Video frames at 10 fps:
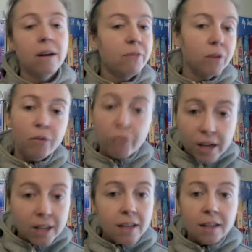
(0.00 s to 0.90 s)
And if you're
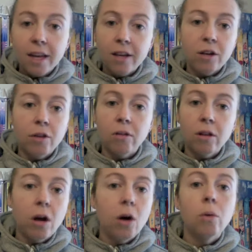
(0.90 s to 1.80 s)
feeling like you're
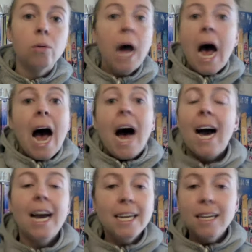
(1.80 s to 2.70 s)
alone,
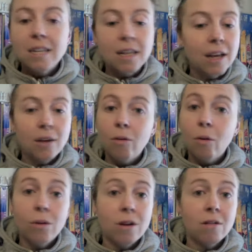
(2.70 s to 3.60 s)
I need to let you
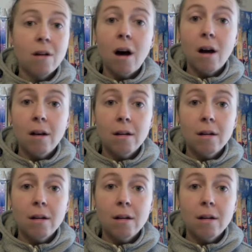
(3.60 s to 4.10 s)
know that you're not.